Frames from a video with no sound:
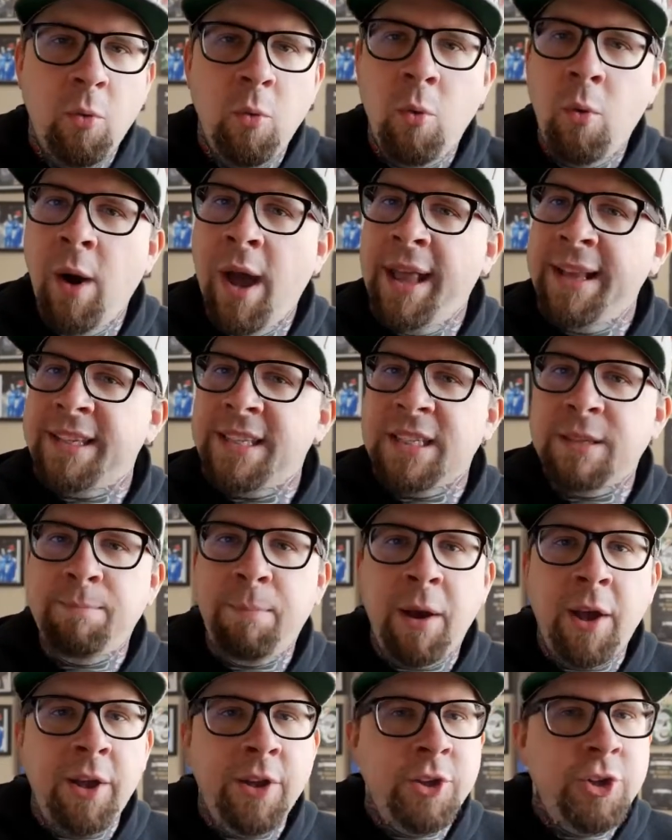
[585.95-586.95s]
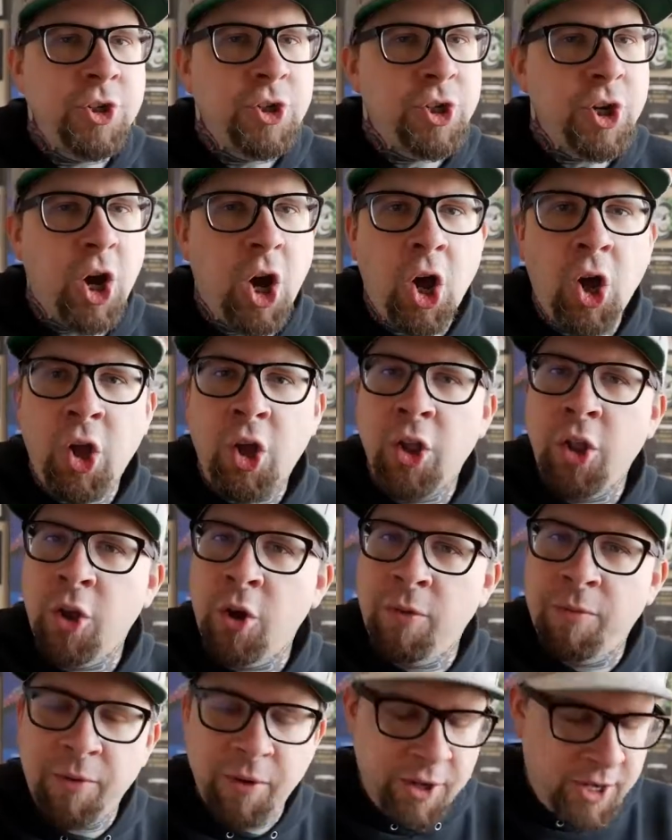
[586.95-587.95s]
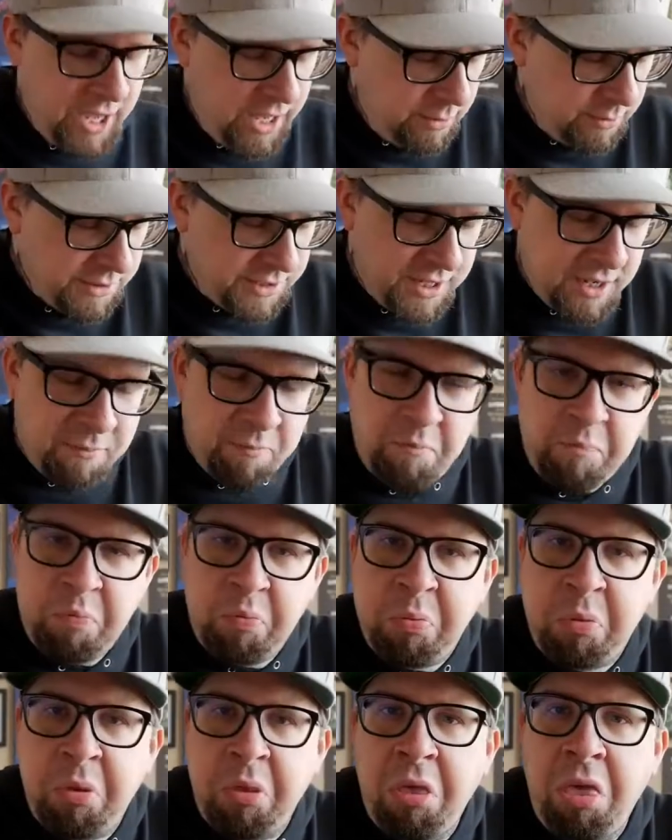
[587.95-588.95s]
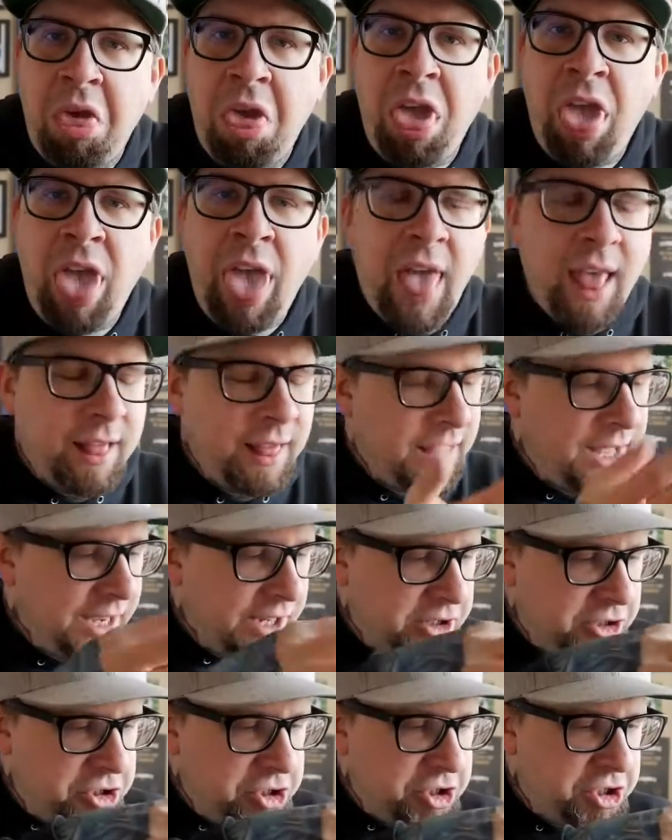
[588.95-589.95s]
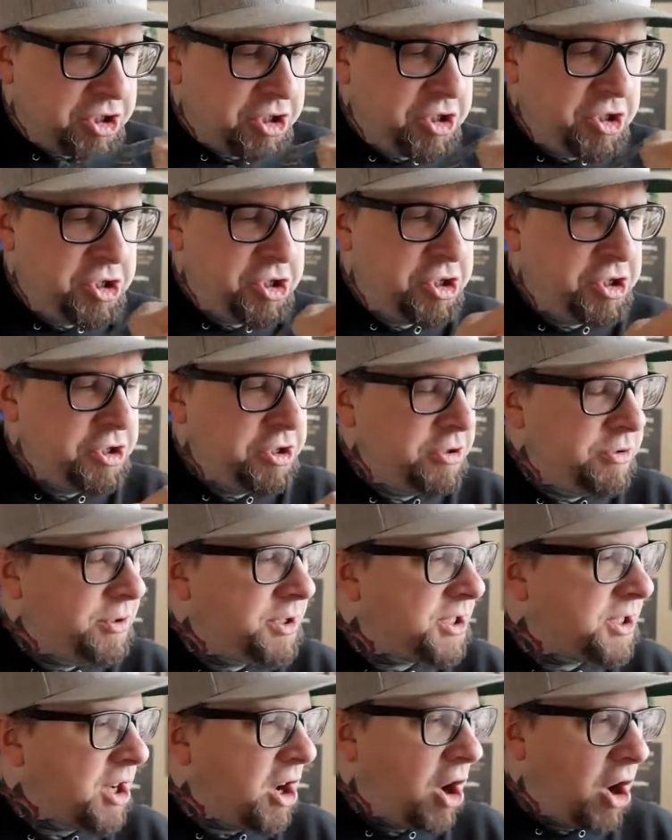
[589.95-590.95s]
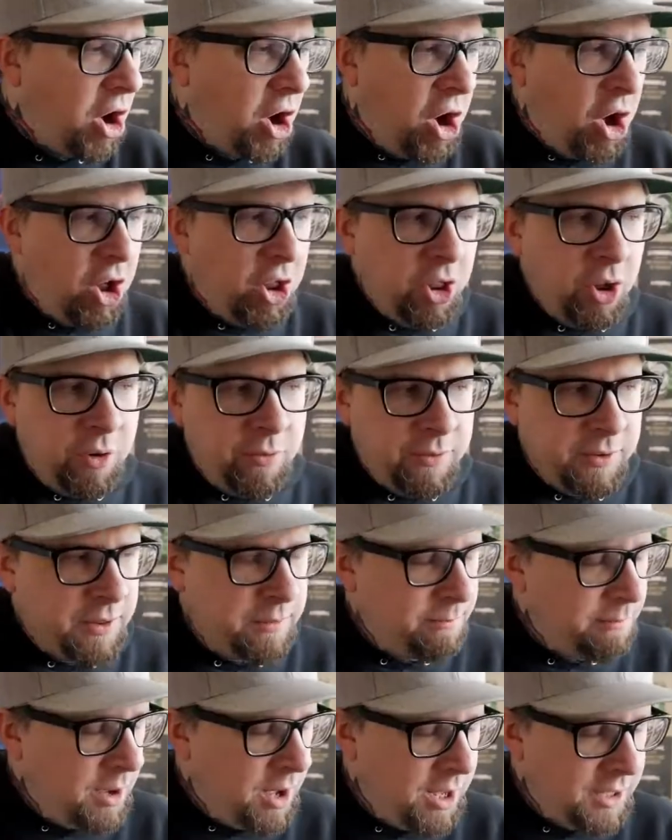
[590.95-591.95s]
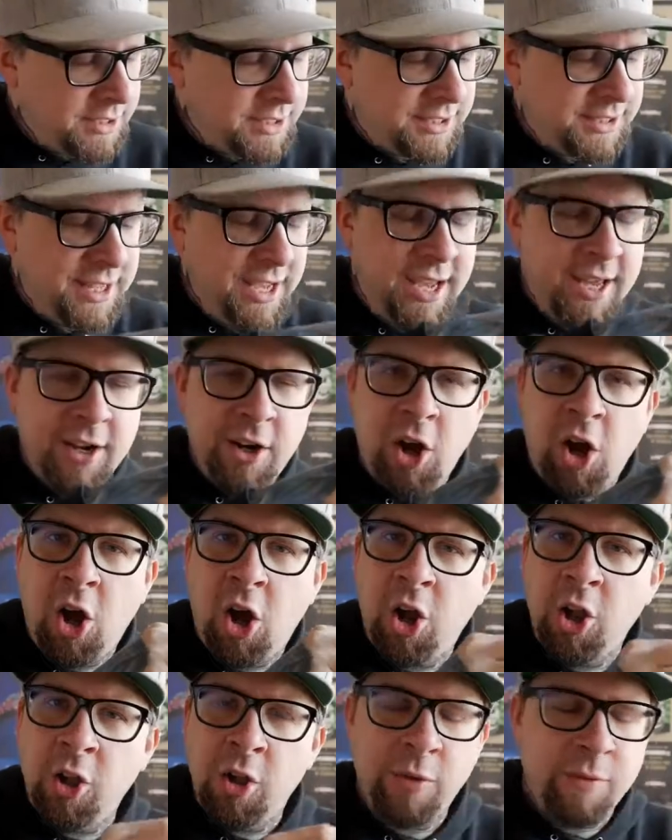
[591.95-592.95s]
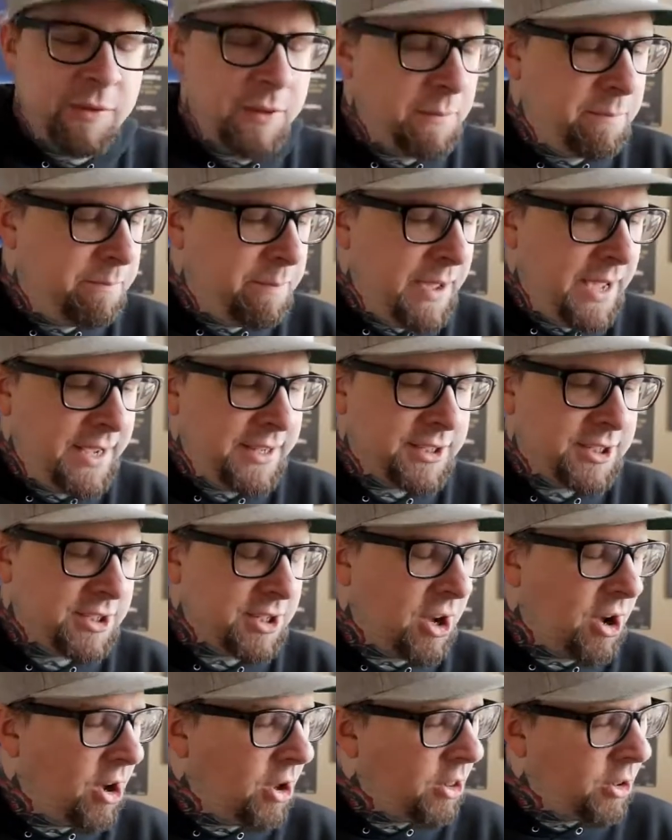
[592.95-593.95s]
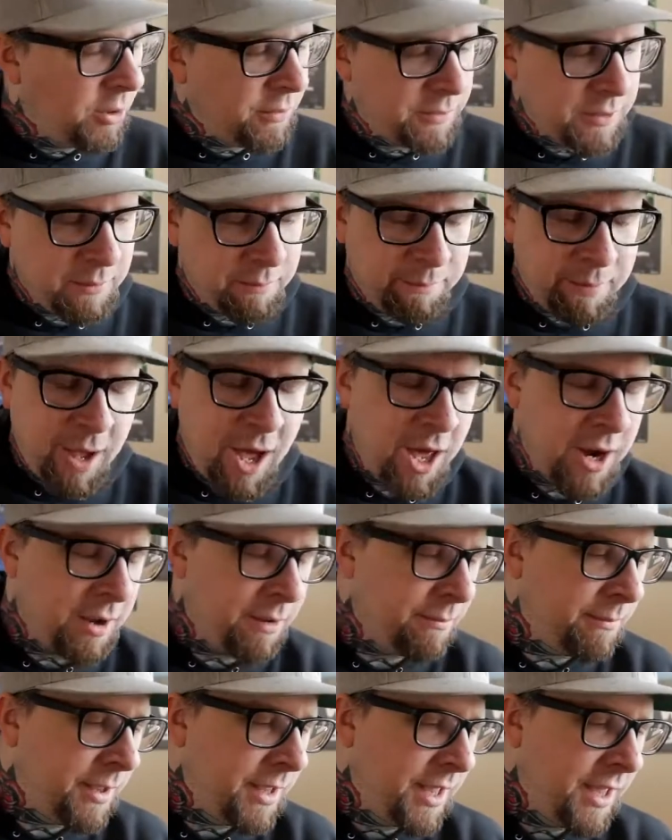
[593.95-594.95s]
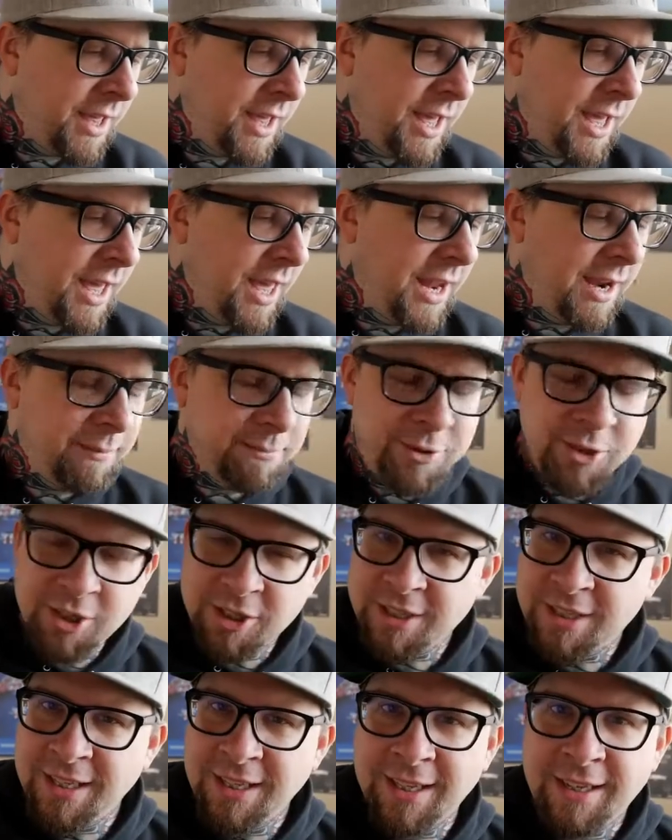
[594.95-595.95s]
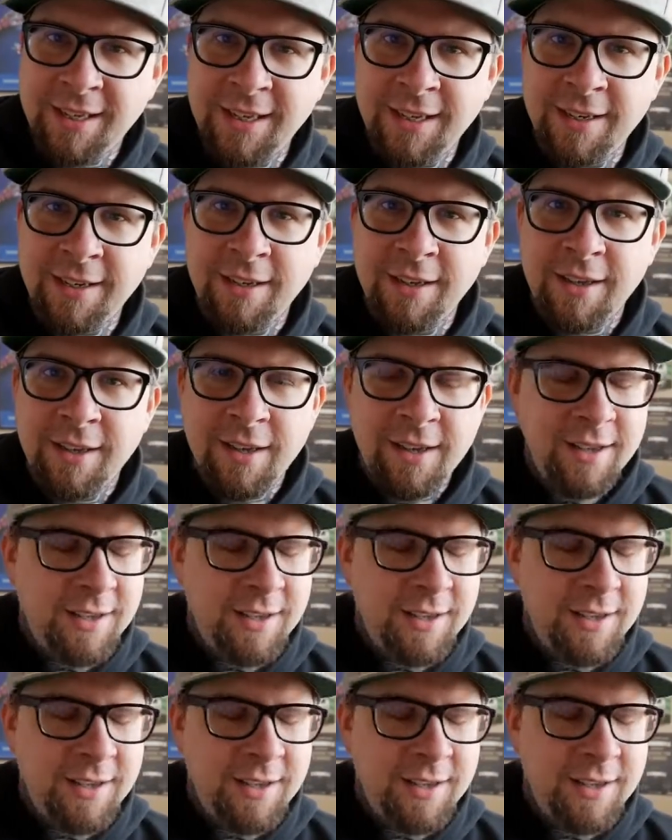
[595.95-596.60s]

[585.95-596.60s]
wet sponge all over again. It was like, bleh, like just juice all over the mod stand, all over the base, all over the bottom. And I'm just thinking,